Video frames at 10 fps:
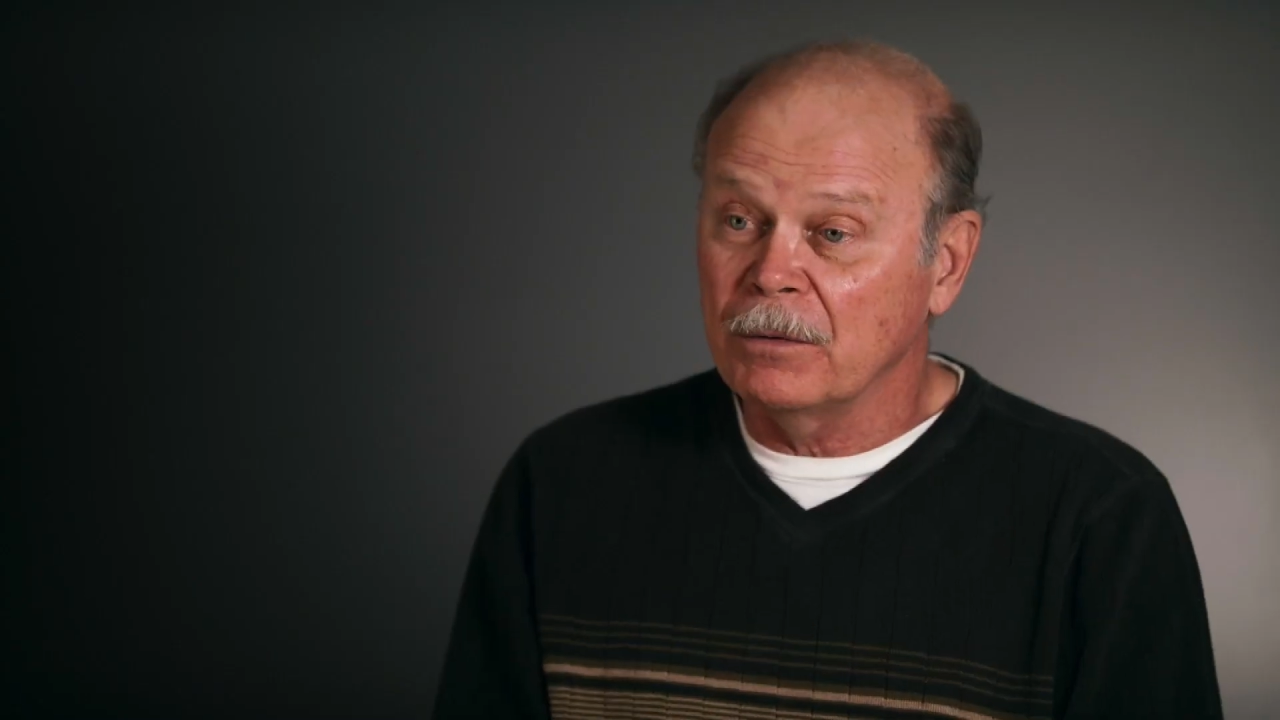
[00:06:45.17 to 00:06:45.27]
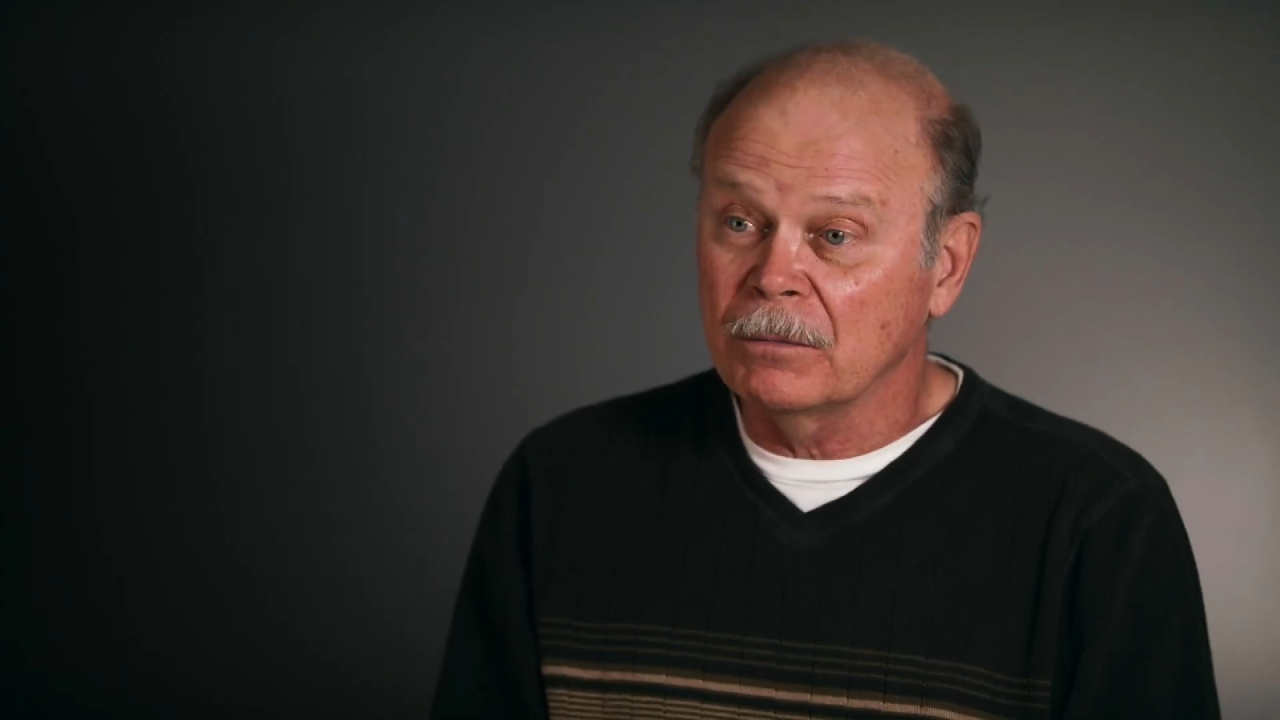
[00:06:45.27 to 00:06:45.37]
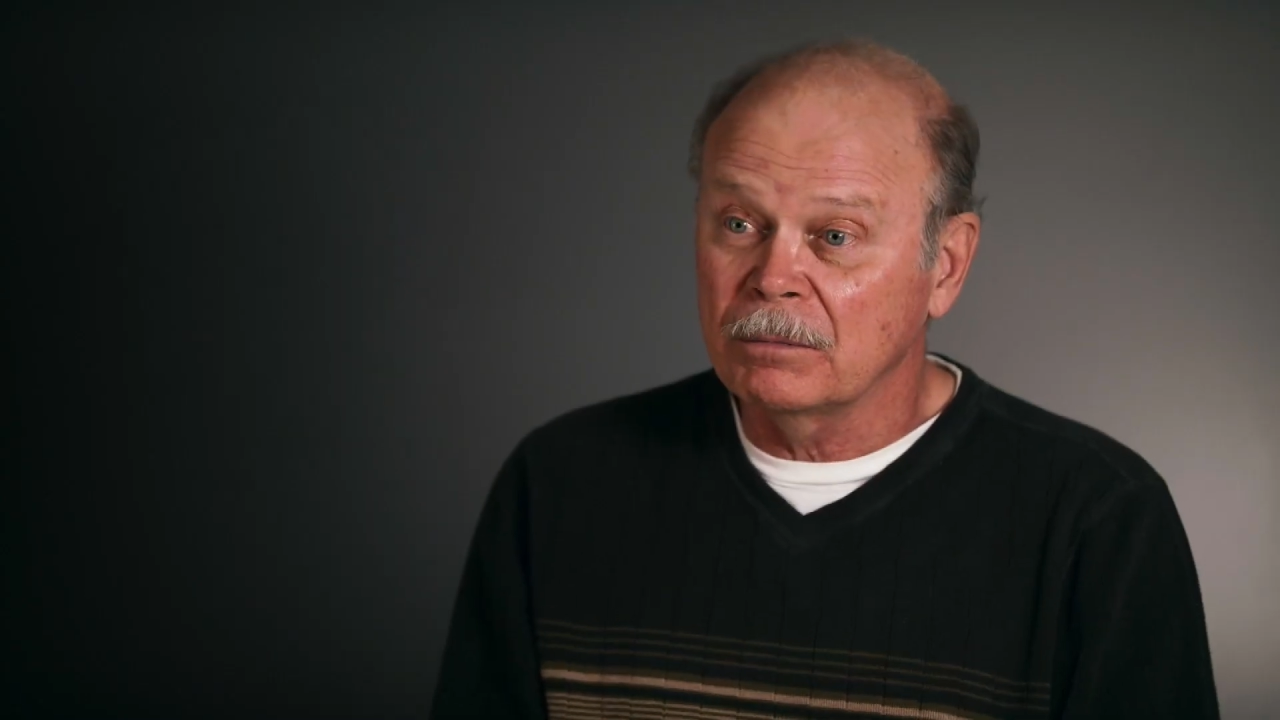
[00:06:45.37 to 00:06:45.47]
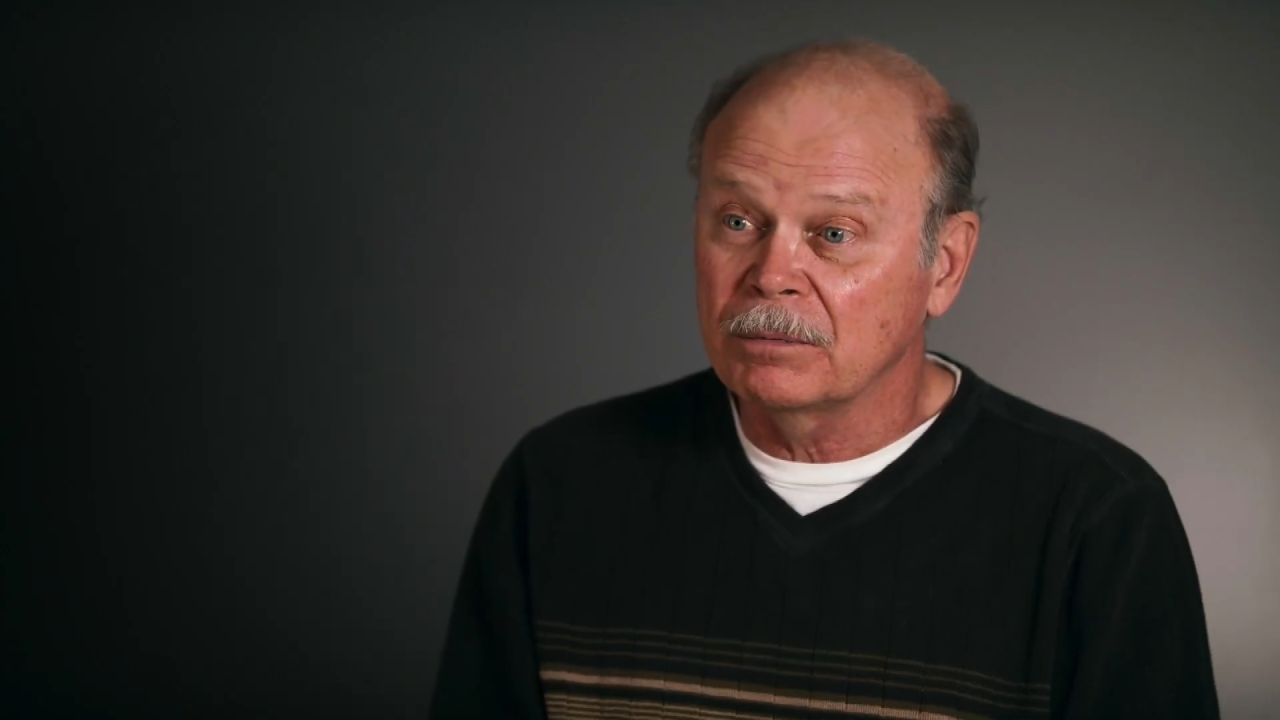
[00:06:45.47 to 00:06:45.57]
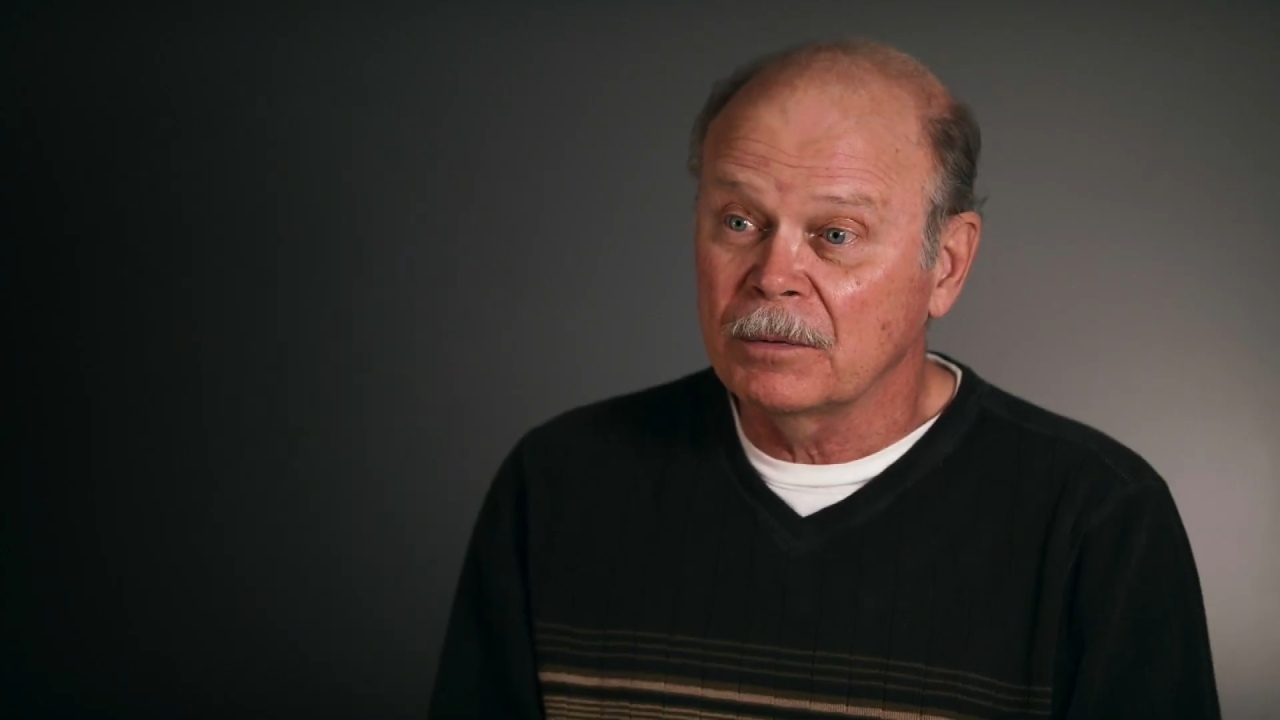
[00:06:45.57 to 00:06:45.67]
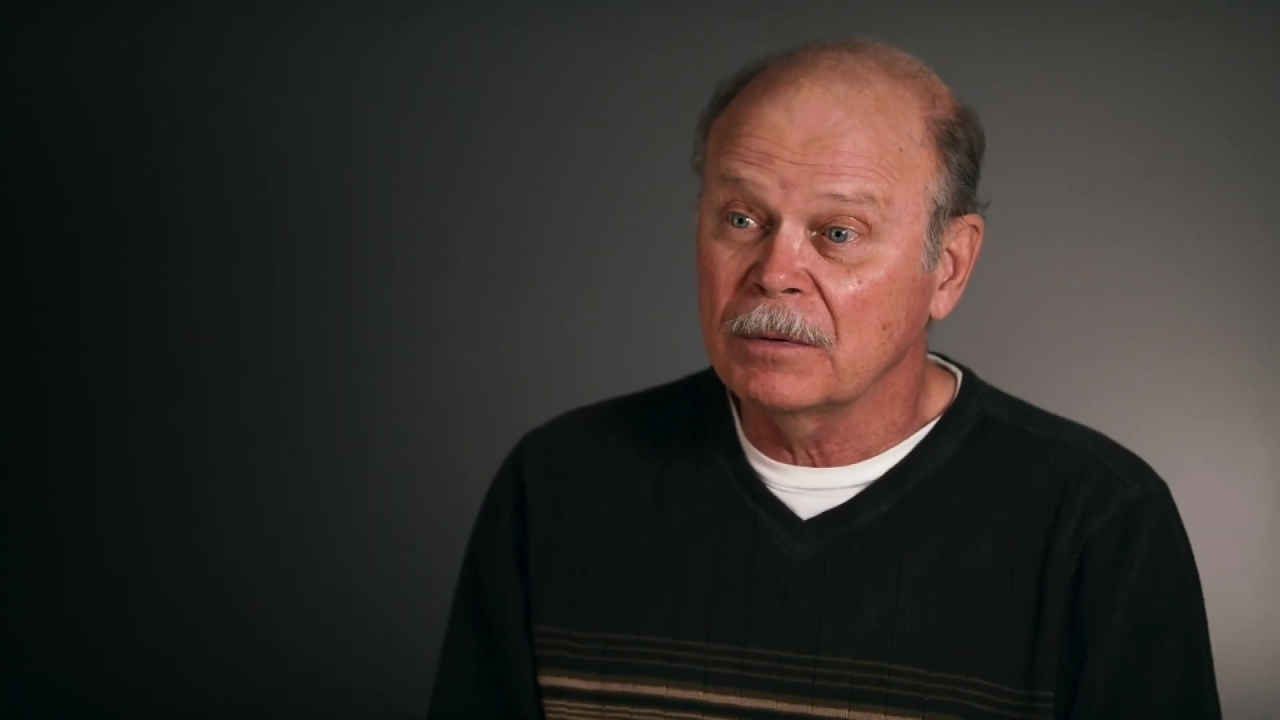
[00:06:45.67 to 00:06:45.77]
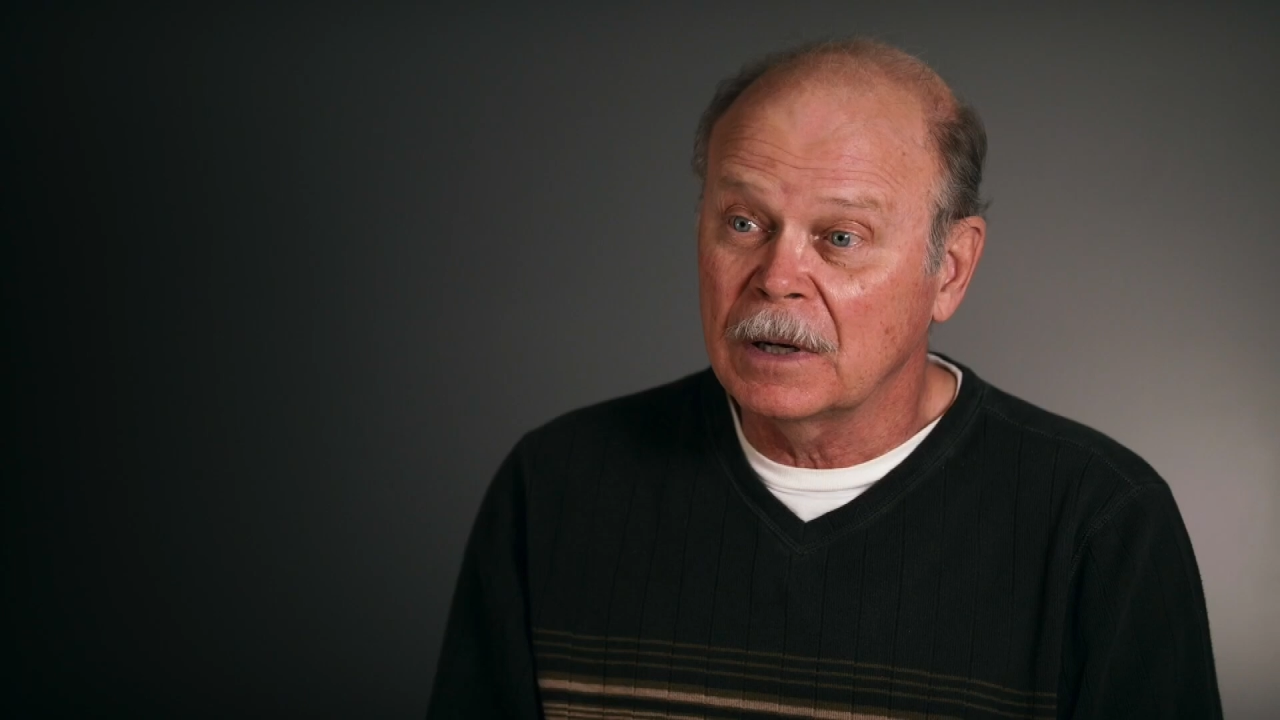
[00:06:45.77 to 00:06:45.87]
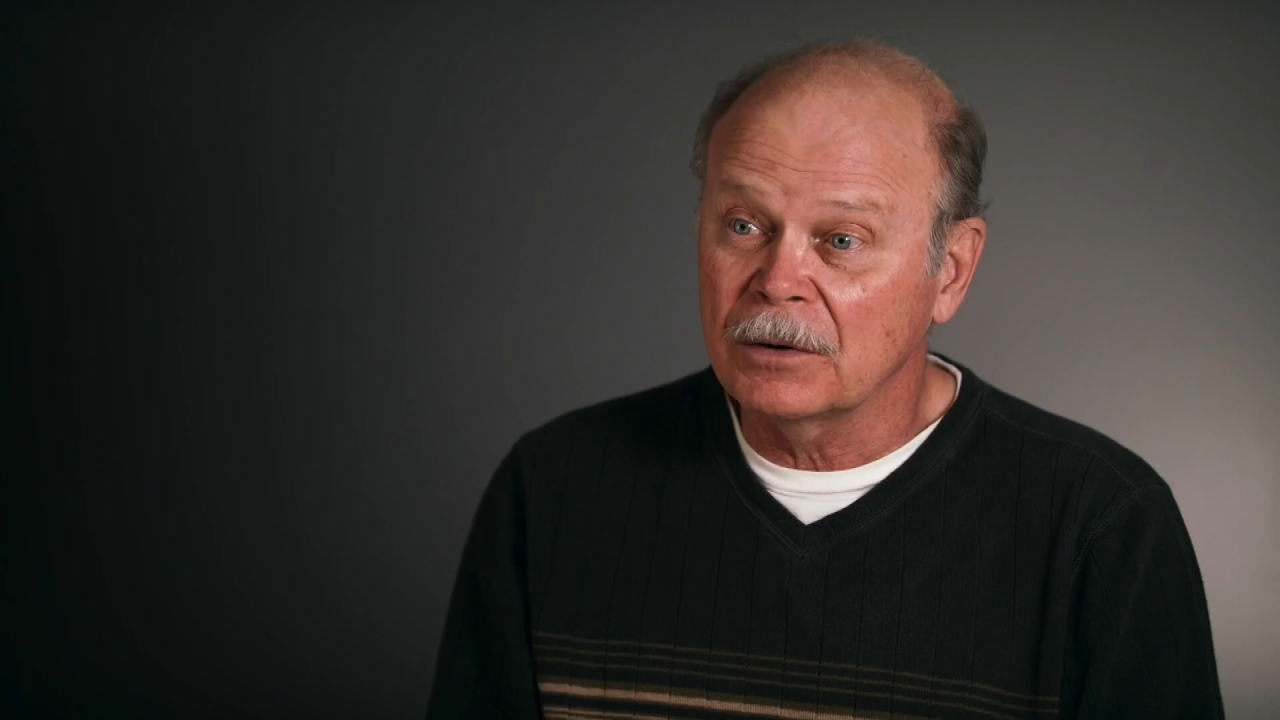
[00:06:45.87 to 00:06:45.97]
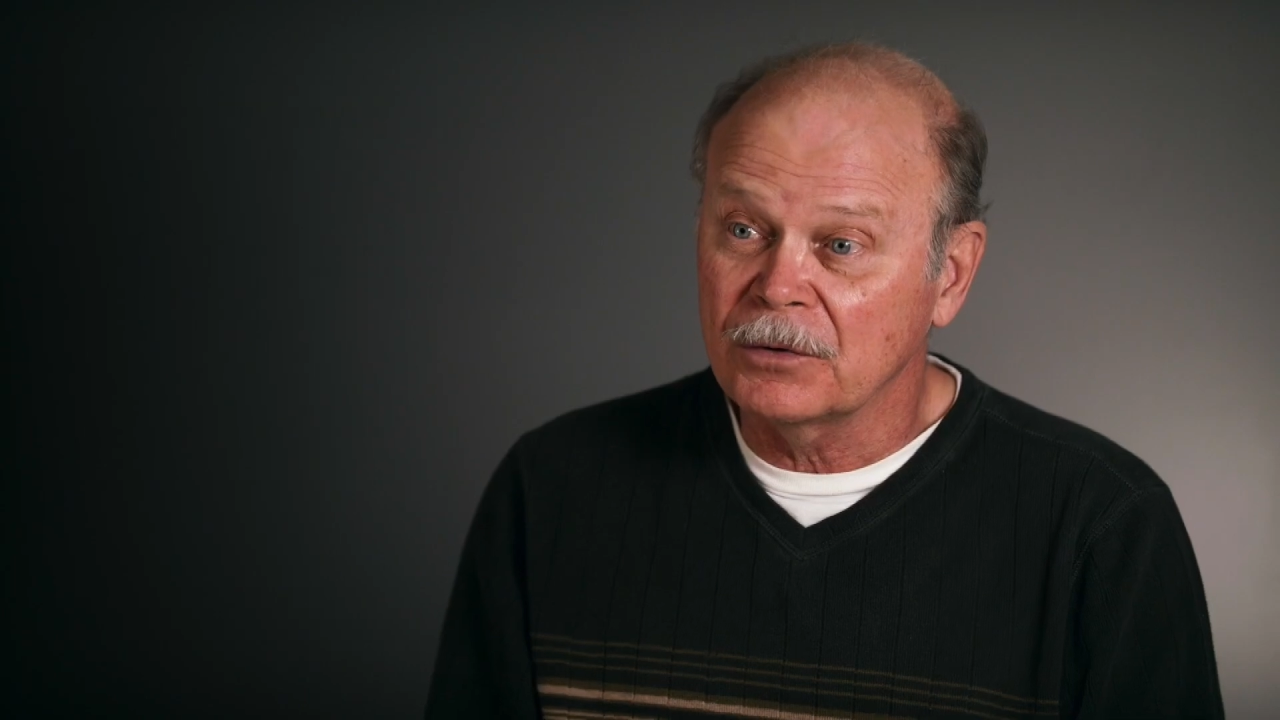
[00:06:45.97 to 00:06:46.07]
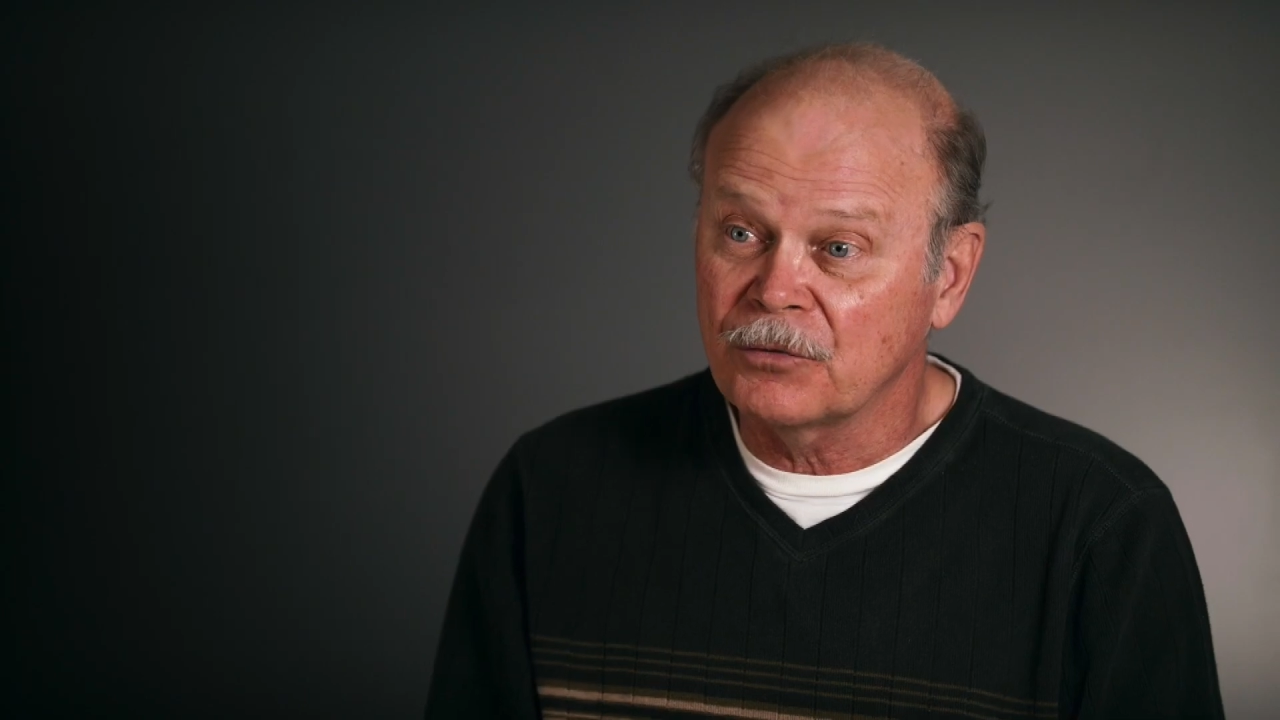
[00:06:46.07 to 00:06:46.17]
to